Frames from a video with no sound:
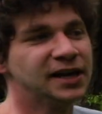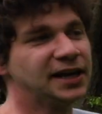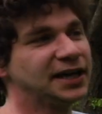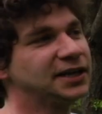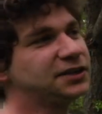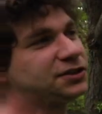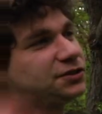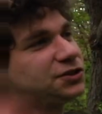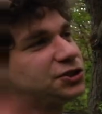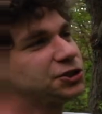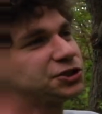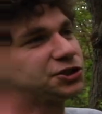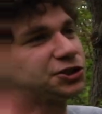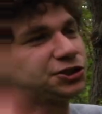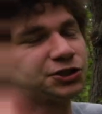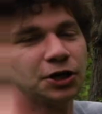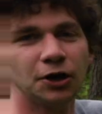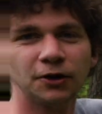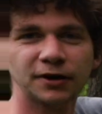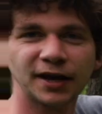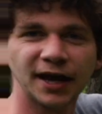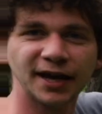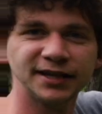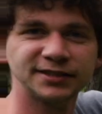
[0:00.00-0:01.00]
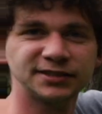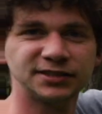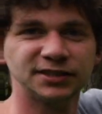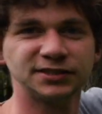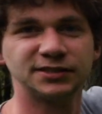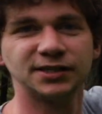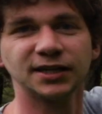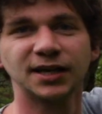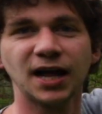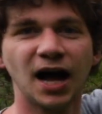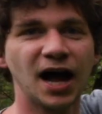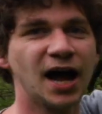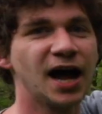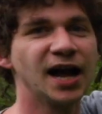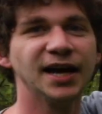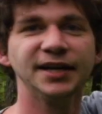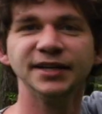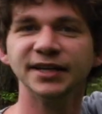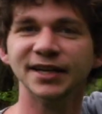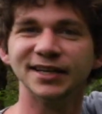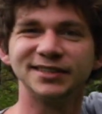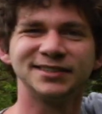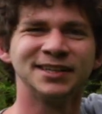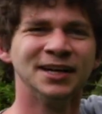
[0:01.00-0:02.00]
It just showcases the
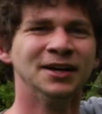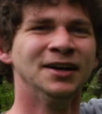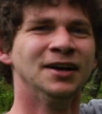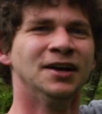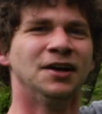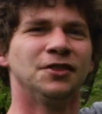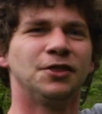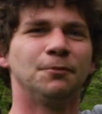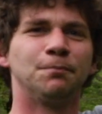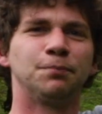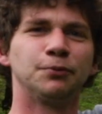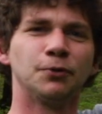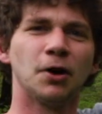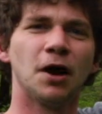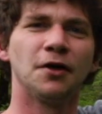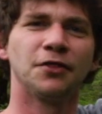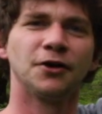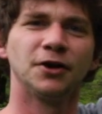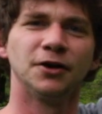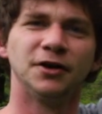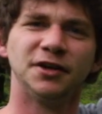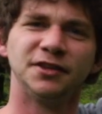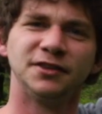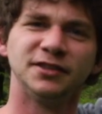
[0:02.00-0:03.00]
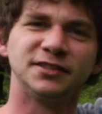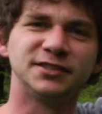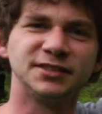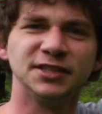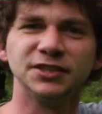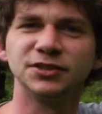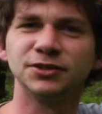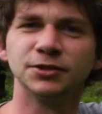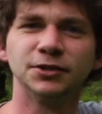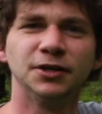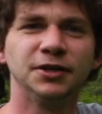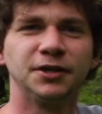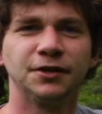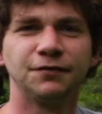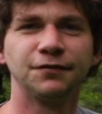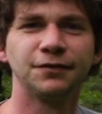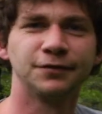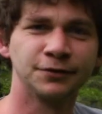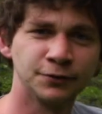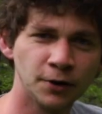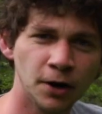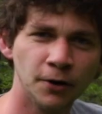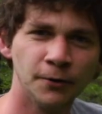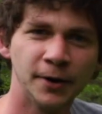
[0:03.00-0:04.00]
kindness, the brotherhood, the sisterhood of
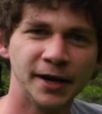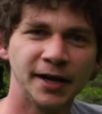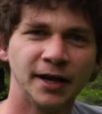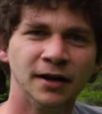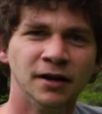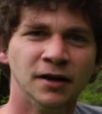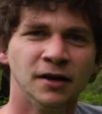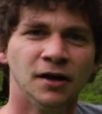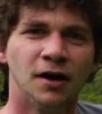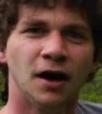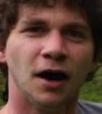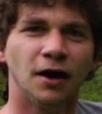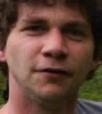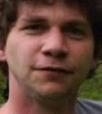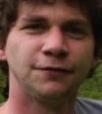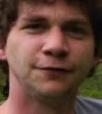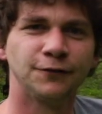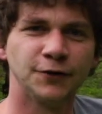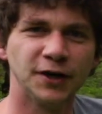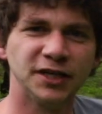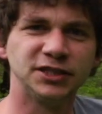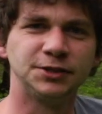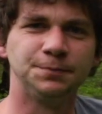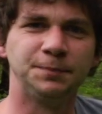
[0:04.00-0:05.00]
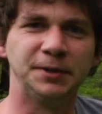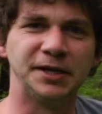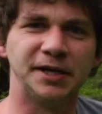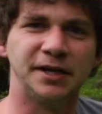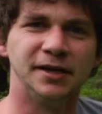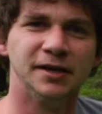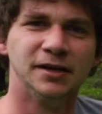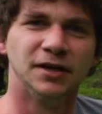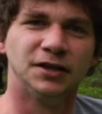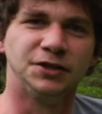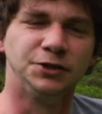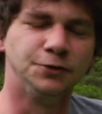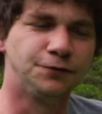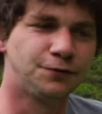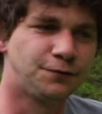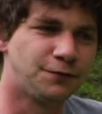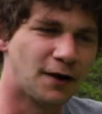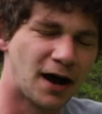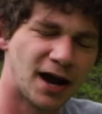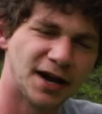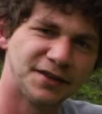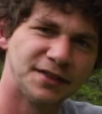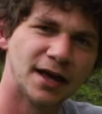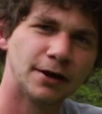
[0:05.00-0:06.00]
throwing a Frisbee. You
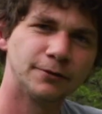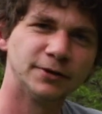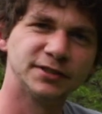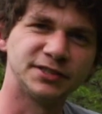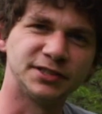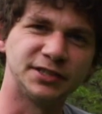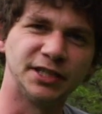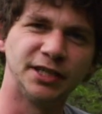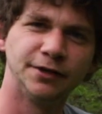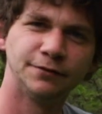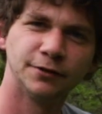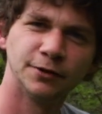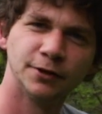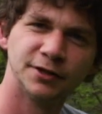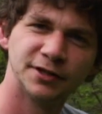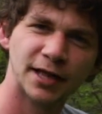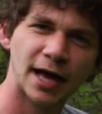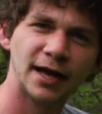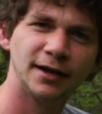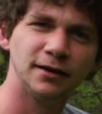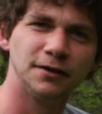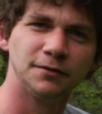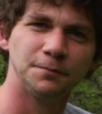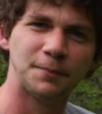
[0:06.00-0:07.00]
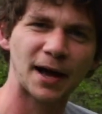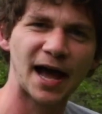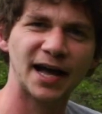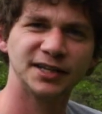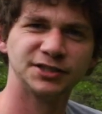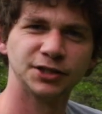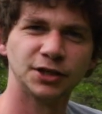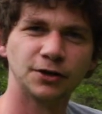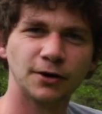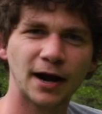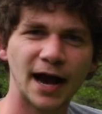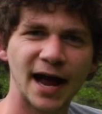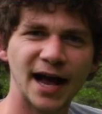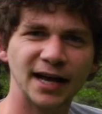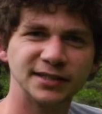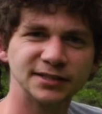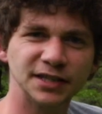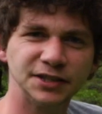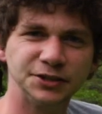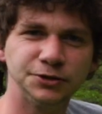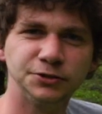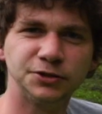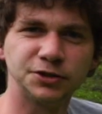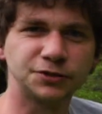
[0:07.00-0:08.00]
find that receiver or that patch of grass
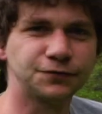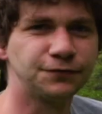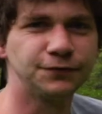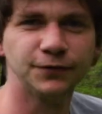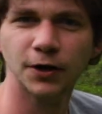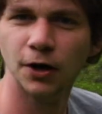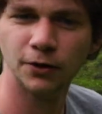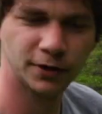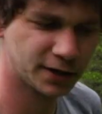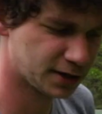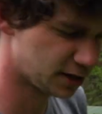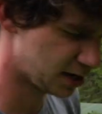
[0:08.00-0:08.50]
and you just float